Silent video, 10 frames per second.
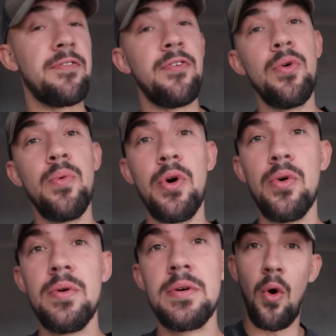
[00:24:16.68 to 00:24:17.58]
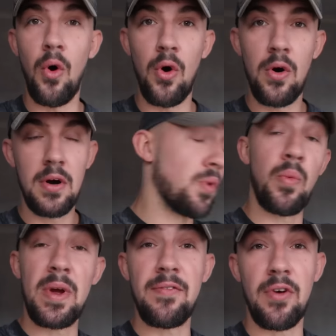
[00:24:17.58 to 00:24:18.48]
full wall or
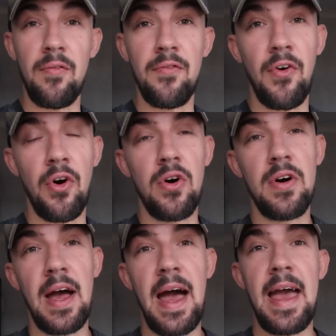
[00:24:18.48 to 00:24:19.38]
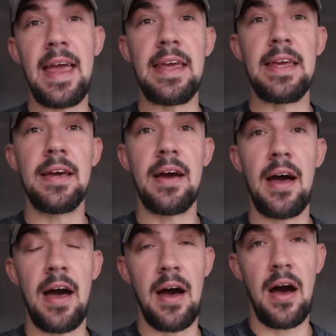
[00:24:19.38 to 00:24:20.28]
what we've gone for, a
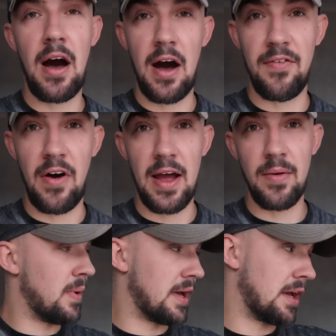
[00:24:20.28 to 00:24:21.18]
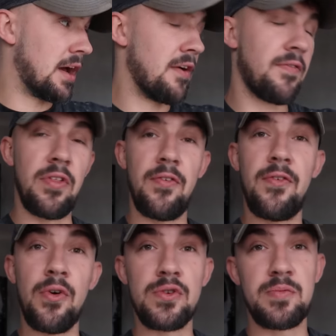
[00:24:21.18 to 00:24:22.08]
uh, half height. We're gonna go for the
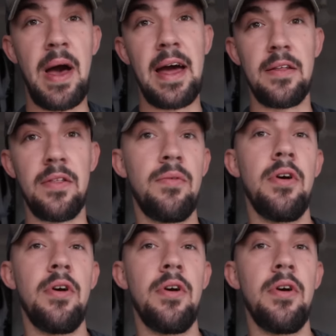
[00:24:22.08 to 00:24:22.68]
full span of the